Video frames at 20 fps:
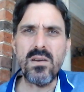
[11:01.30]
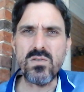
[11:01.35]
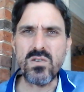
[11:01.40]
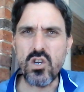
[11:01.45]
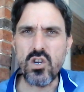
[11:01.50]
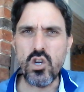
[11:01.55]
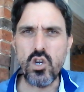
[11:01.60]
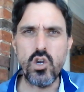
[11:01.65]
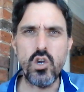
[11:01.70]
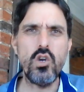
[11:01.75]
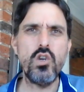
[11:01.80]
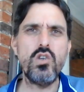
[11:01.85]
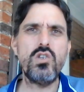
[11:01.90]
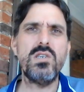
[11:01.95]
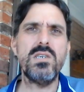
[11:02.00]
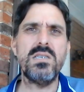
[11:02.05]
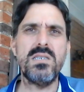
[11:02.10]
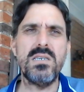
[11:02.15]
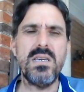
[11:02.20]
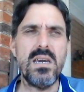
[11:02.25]
it was a huge
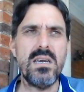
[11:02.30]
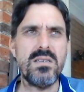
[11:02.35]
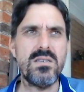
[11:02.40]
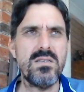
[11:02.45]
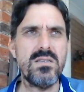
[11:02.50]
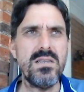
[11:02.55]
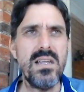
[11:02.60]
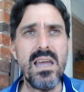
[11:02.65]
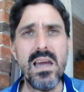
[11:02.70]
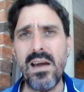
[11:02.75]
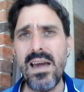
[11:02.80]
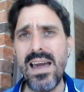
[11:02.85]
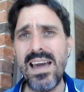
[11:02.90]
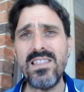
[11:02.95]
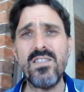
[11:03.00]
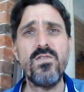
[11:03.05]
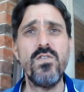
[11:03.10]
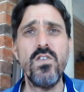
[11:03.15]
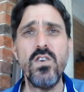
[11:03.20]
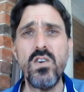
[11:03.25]
success. Now,
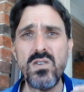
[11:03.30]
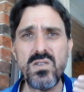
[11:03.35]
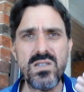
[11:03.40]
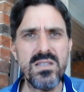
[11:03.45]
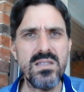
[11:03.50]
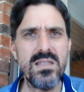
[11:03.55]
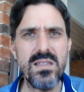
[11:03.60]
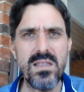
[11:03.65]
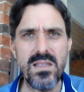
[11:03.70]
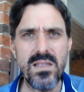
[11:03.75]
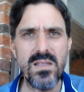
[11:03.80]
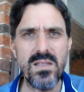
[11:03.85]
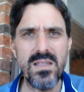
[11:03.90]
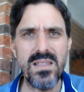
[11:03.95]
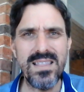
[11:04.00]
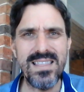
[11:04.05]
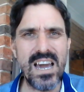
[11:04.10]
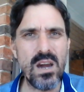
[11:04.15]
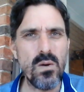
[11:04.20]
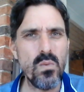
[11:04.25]
at first,
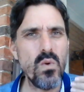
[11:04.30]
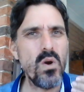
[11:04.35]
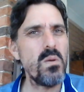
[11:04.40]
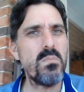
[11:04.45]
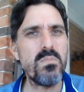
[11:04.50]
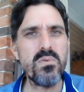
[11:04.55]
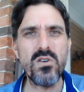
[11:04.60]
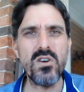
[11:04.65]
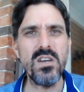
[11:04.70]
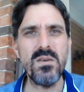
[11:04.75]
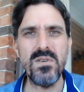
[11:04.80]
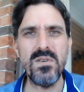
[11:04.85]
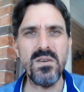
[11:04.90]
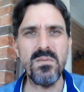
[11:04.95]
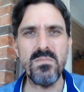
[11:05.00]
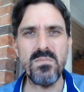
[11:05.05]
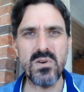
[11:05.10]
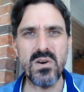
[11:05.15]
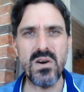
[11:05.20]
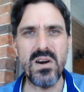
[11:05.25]
they weren't at a
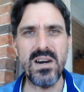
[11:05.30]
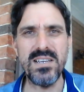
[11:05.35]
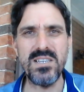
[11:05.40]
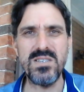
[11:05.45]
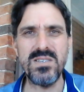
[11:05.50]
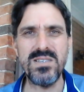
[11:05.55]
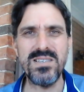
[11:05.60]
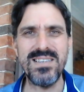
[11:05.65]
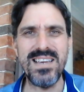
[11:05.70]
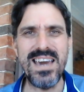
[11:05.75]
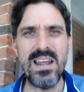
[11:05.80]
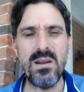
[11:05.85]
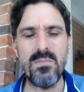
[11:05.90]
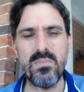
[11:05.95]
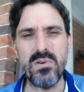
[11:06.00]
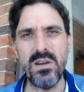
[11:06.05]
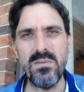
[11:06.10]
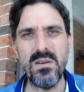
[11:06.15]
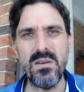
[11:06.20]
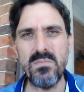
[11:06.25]
premium price
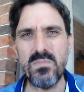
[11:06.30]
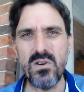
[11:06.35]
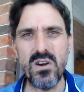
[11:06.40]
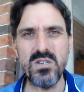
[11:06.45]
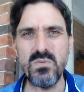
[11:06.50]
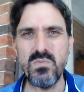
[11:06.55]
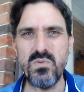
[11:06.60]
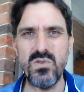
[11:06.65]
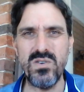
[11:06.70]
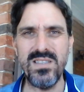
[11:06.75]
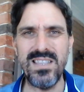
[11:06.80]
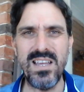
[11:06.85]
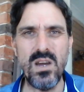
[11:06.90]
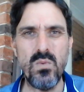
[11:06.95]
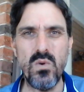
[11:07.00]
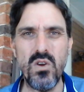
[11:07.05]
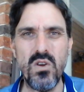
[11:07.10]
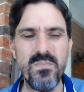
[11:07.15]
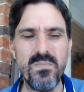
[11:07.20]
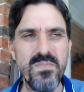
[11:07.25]
point. They
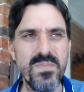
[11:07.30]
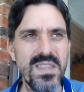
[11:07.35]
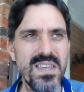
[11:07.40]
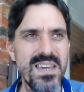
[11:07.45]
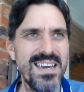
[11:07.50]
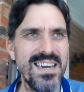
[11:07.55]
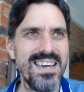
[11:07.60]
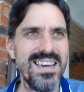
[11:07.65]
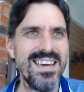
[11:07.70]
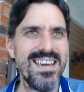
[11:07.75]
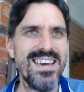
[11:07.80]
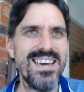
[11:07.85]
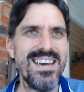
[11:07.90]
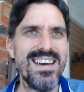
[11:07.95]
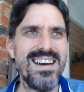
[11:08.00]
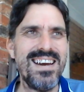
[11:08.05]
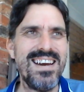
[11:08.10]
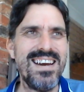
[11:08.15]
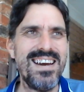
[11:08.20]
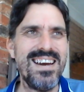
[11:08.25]
weren't.
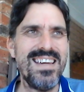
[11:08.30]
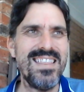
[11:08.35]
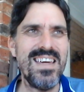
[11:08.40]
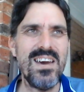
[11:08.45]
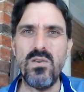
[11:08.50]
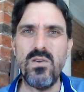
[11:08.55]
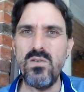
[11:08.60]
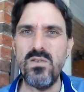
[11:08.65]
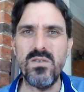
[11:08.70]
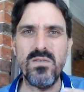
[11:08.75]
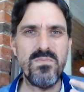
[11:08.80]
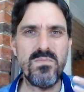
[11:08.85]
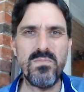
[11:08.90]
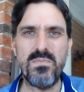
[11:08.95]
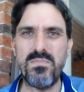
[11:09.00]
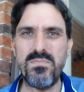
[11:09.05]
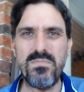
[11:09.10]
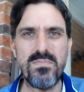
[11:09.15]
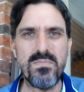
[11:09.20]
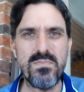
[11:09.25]
They were
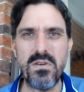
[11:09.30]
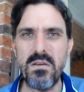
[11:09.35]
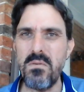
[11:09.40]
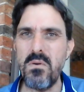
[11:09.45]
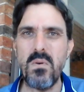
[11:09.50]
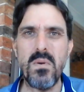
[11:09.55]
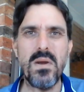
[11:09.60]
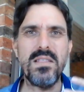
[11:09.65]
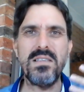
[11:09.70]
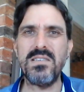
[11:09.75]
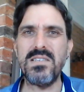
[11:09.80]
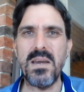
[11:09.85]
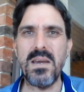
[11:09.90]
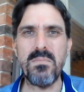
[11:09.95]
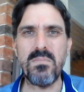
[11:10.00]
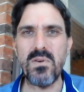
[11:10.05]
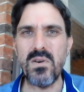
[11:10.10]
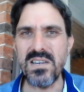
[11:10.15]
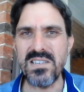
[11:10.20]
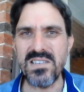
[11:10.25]
probably around the
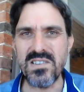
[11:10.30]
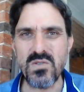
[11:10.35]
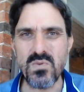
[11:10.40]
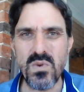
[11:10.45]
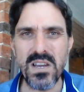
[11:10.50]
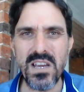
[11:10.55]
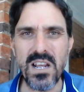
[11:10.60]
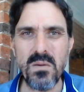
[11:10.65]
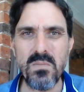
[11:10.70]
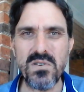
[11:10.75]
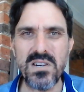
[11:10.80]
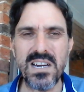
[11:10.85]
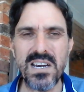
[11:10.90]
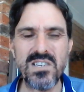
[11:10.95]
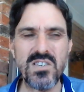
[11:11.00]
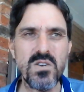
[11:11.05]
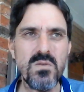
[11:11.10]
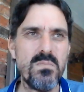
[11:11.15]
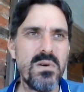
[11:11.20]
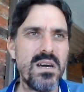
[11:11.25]
same price as regular
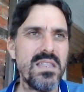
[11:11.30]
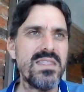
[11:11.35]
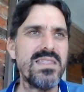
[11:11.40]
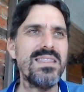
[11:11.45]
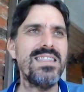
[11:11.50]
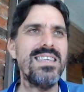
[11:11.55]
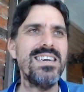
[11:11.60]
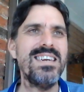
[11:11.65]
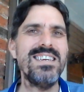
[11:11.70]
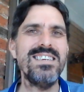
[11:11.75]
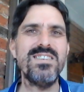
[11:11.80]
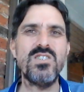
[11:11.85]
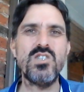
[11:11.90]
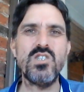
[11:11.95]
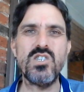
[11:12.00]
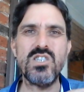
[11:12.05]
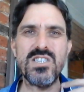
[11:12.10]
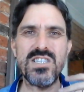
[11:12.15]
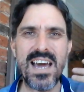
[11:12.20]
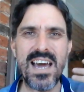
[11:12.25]
production, but the
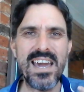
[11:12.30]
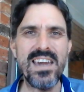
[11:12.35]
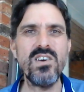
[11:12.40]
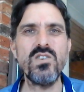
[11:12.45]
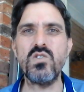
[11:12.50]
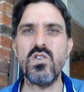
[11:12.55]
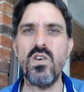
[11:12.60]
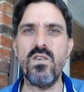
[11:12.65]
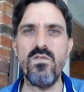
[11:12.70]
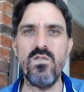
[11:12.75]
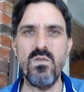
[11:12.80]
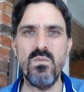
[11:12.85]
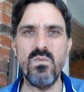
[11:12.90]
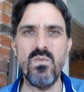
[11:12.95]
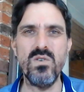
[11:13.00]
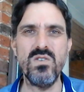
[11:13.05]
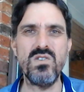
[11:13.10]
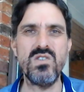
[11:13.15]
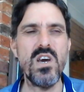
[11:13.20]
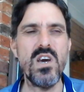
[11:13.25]
sales of them
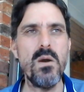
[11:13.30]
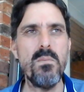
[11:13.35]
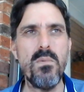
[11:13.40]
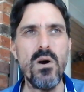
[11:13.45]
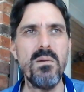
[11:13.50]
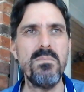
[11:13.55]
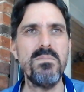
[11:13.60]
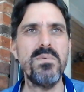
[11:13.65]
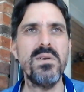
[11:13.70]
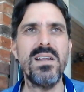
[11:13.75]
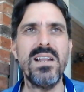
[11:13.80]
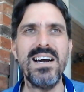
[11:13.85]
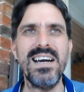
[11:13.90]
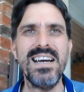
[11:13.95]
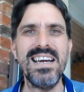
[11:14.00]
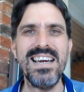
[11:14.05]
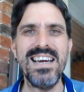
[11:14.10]
were so popular